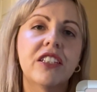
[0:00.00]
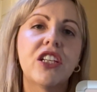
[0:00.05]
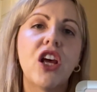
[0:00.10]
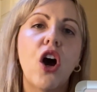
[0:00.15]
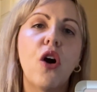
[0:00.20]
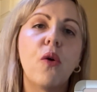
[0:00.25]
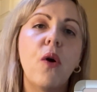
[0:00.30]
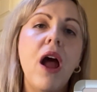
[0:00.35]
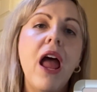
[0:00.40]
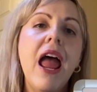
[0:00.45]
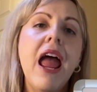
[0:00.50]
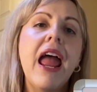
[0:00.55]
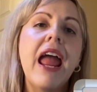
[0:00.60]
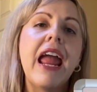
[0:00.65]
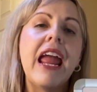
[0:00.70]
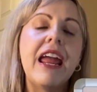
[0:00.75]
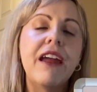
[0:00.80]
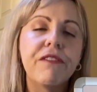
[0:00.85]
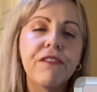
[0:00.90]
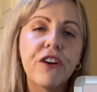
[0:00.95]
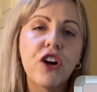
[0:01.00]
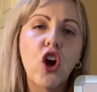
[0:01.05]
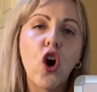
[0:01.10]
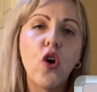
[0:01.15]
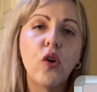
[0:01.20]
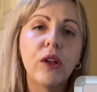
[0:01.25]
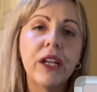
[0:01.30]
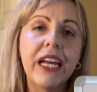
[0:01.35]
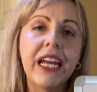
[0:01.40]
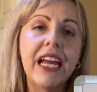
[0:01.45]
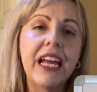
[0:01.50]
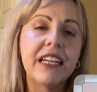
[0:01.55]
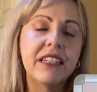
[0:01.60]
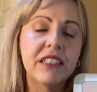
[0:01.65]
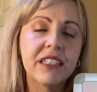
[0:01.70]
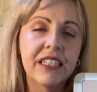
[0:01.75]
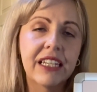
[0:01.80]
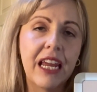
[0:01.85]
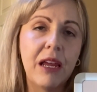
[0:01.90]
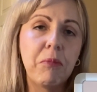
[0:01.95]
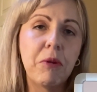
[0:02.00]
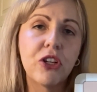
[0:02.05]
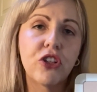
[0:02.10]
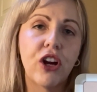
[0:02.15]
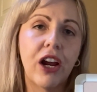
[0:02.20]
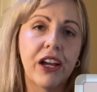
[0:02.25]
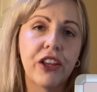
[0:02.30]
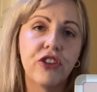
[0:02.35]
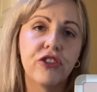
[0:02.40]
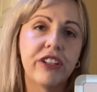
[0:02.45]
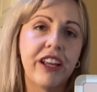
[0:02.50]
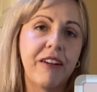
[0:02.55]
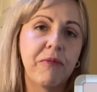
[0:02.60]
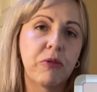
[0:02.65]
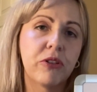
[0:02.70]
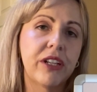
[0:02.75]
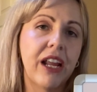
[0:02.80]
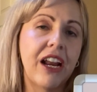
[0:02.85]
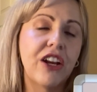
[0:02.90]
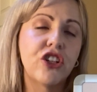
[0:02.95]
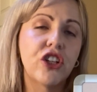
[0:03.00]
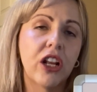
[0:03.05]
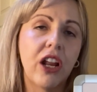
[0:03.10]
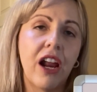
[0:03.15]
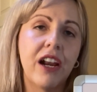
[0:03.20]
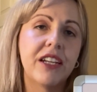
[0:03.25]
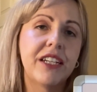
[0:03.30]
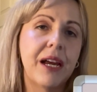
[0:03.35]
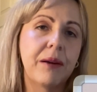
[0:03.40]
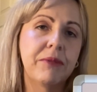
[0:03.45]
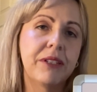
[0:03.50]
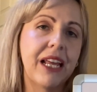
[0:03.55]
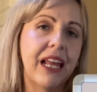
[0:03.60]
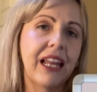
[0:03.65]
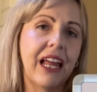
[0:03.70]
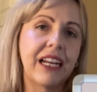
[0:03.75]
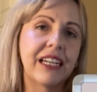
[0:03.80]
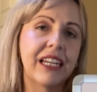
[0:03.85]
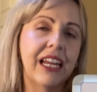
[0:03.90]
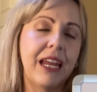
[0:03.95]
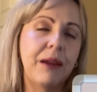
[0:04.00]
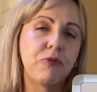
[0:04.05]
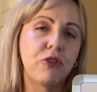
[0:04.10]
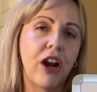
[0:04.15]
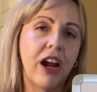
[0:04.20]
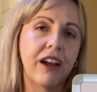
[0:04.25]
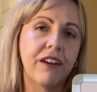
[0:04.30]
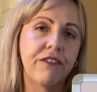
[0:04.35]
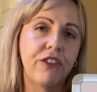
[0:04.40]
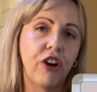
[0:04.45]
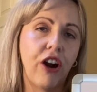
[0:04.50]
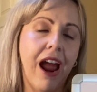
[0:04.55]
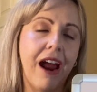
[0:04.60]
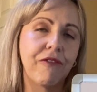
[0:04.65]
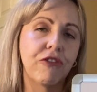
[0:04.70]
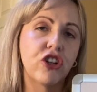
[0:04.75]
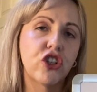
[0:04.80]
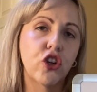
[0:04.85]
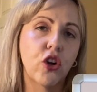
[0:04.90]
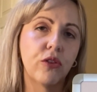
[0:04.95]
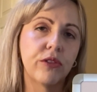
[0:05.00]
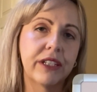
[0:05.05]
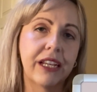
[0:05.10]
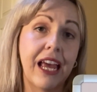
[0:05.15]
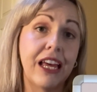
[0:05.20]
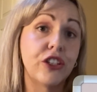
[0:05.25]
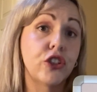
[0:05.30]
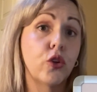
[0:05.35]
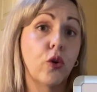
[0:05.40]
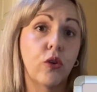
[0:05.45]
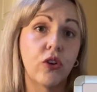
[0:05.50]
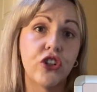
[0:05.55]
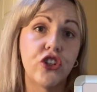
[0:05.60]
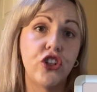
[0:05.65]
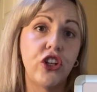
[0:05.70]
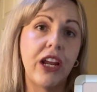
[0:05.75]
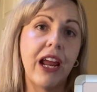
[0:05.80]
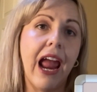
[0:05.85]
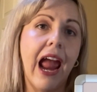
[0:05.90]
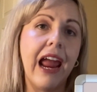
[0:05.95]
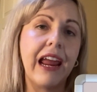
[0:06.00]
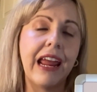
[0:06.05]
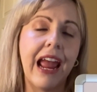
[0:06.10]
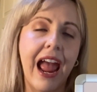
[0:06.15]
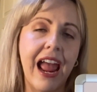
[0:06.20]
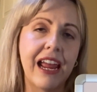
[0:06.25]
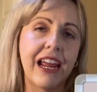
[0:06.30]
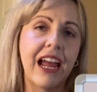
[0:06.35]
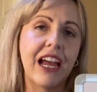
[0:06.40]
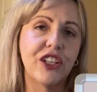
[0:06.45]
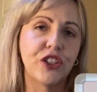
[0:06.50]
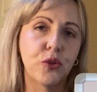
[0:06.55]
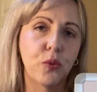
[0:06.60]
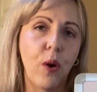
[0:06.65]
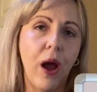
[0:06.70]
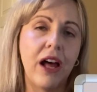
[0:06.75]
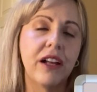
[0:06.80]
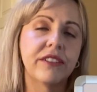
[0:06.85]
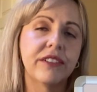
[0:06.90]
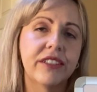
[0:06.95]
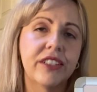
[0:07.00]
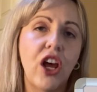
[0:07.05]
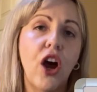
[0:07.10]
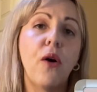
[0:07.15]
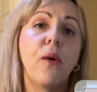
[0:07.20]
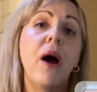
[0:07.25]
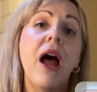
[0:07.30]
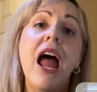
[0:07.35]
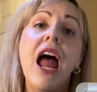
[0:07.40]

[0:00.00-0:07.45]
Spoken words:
So if a goalie is keeping track of their save percentage, a lot of times they like to keep track of their average goals against, or GAA, as well. So